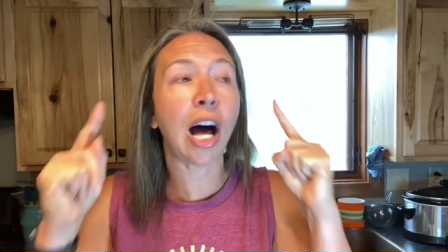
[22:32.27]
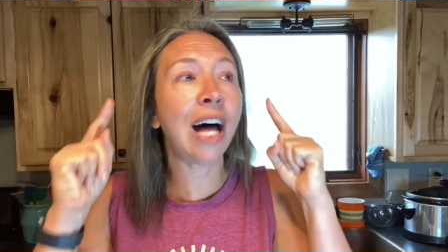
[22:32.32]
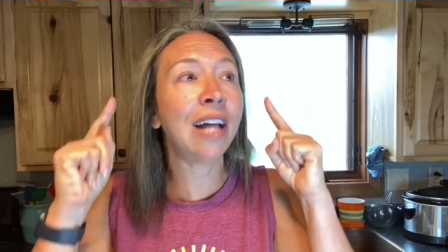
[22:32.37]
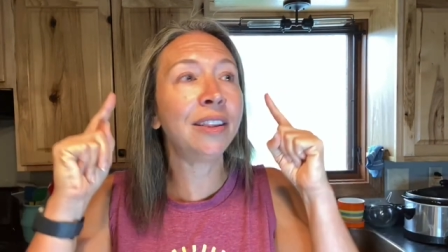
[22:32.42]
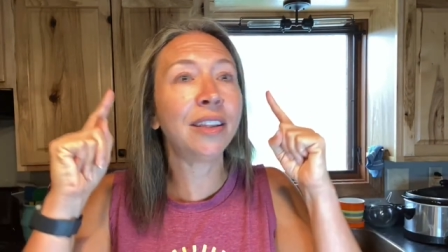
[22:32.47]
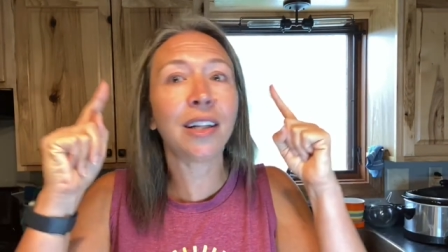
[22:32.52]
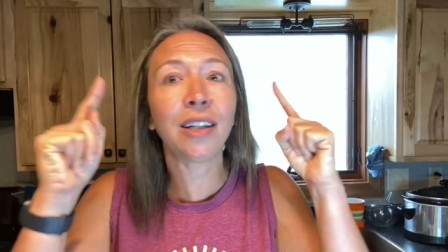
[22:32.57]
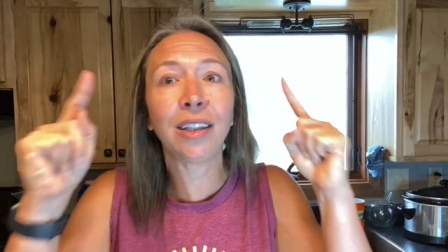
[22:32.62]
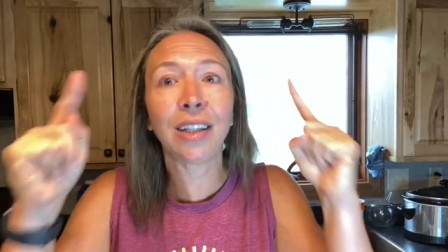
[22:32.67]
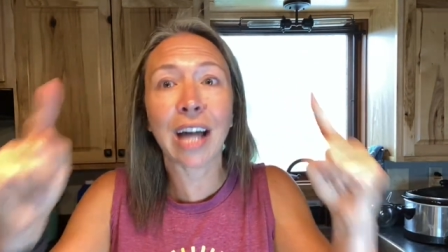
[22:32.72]

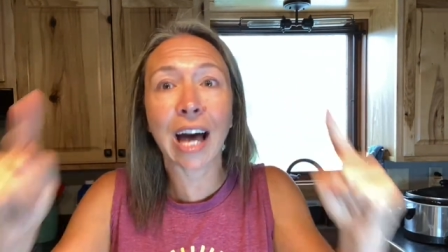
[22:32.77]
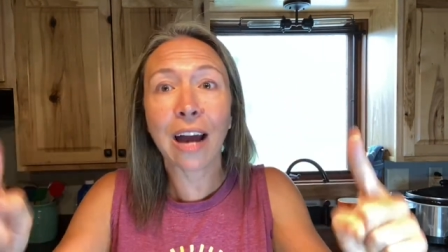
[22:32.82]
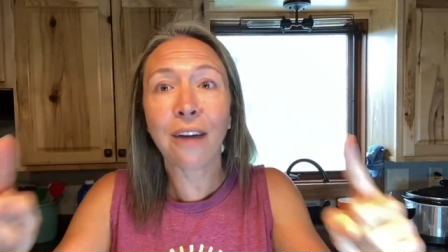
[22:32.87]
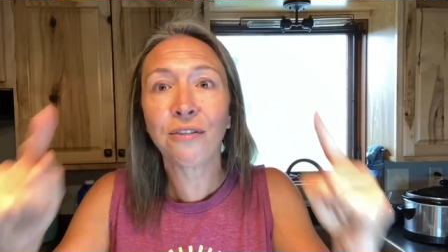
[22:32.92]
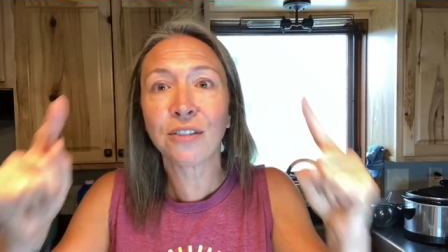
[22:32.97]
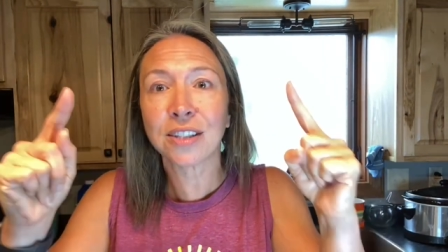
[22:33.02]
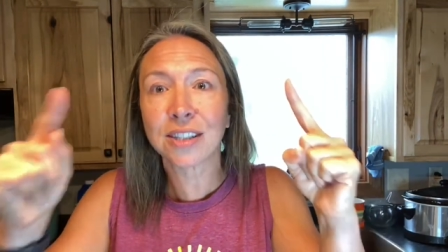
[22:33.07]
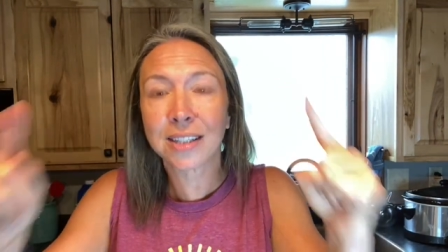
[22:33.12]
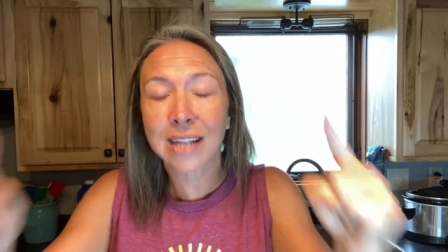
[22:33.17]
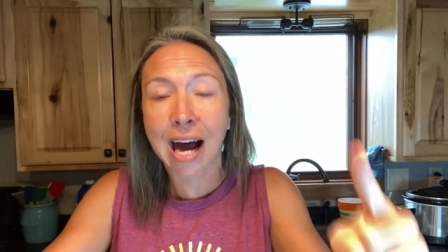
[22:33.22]
on the
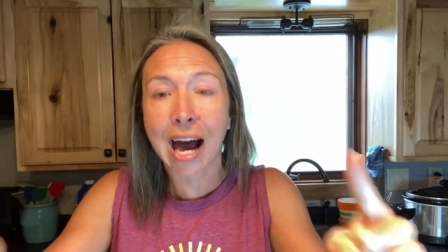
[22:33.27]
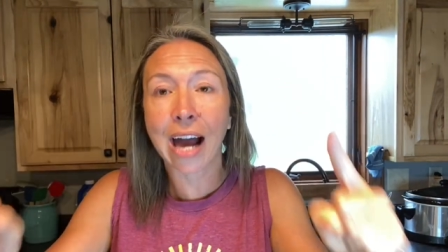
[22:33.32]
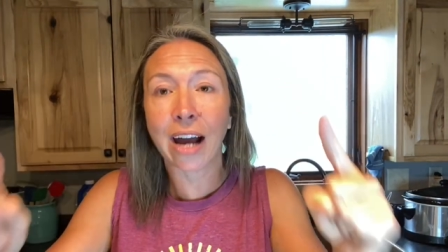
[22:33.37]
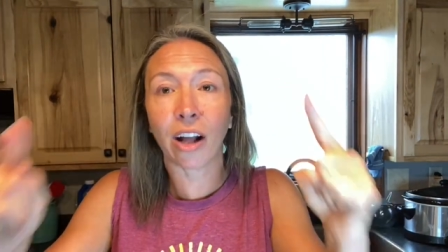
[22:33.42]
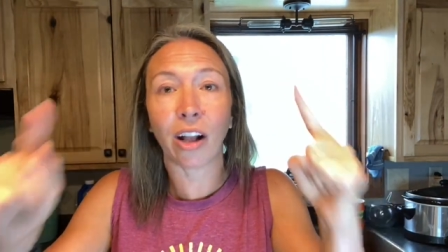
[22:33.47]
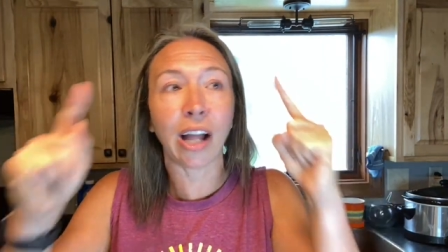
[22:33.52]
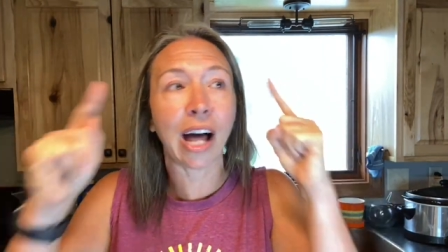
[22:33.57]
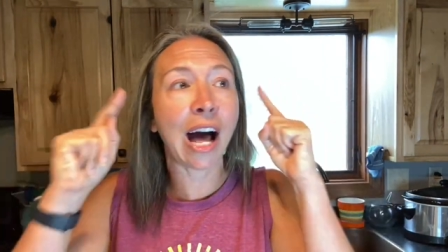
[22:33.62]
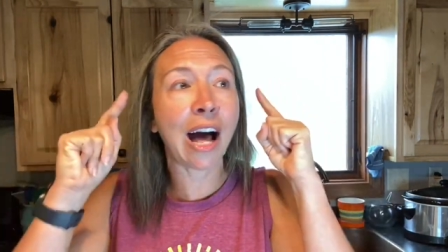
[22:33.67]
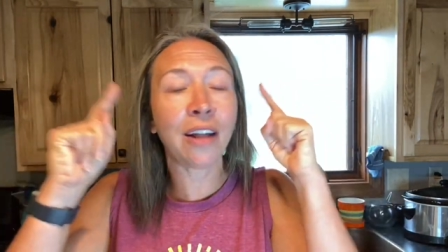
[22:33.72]

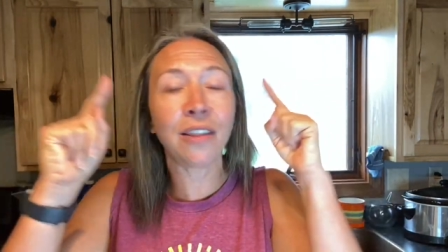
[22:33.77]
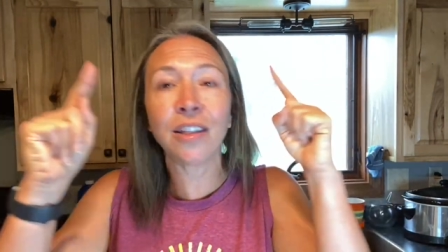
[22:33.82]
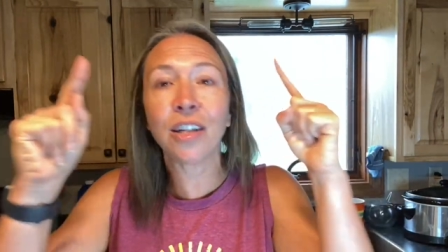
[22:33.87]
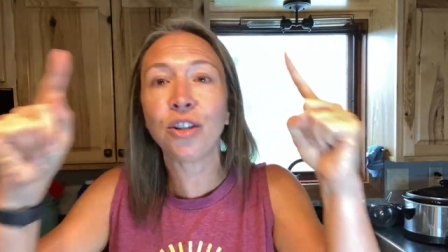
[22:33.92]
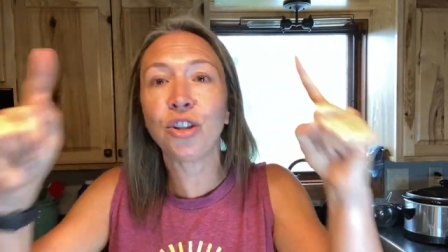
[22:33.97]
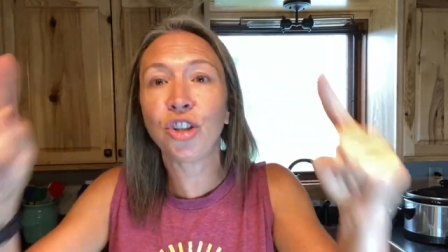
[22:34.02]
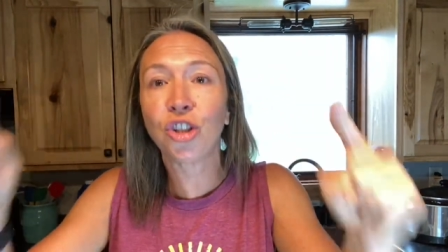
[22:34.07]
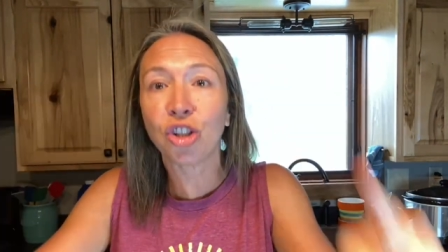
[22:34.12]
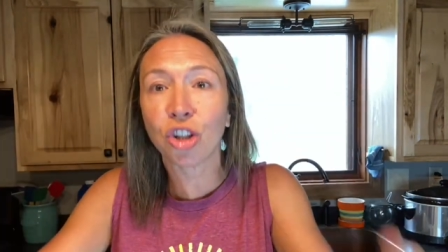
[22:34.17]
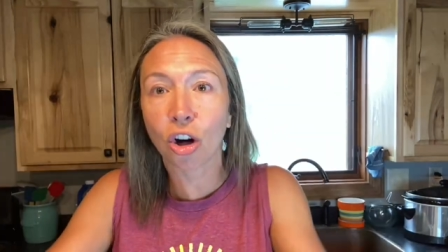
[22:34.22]
lifestyle, on
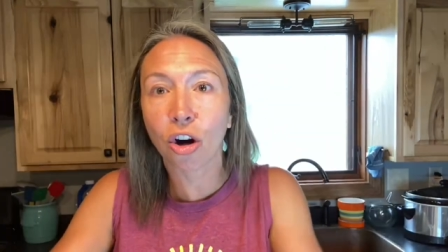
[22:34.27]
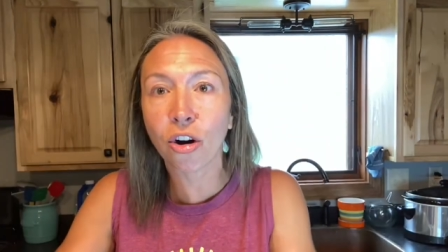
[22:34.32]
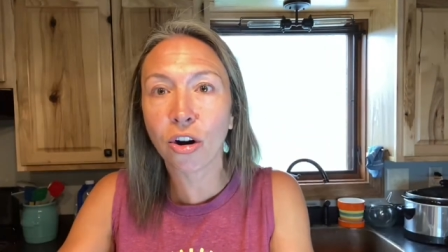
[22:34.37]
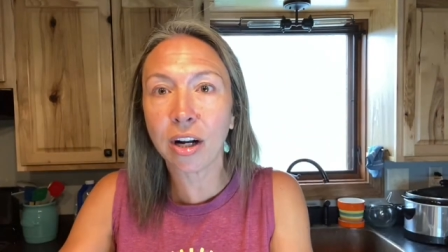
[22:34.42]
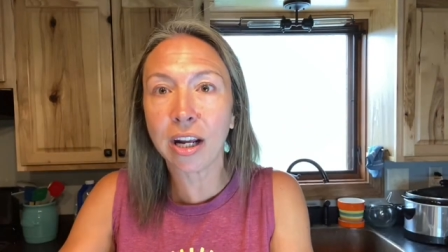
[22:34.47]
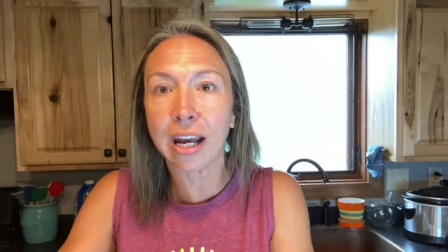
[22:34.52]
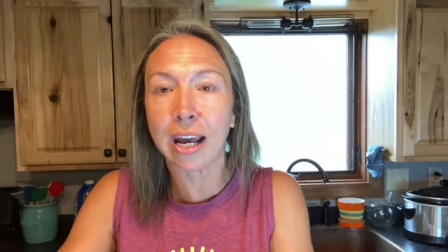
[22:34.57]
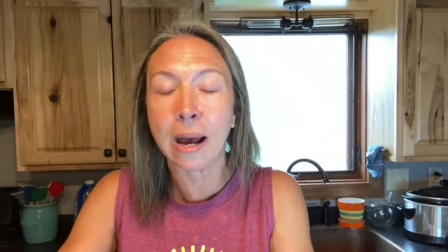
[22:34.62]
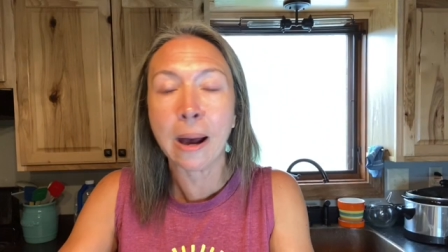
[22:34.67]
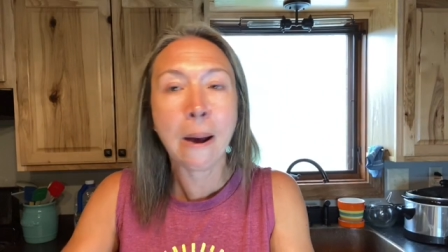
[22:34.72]
the
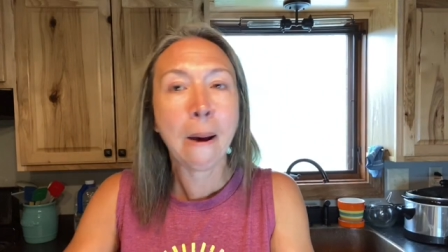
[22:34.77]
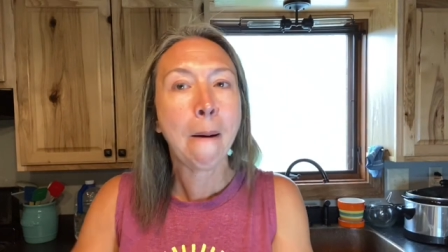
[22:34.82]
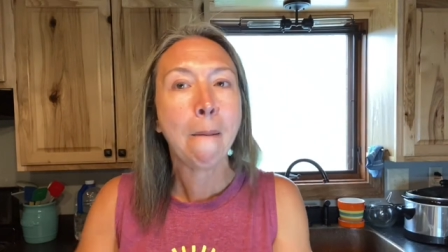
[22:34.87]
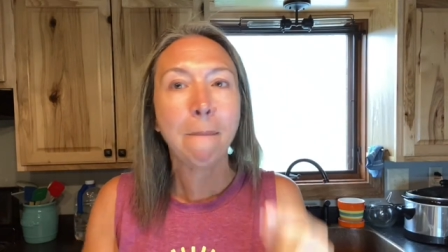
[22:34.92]
journey,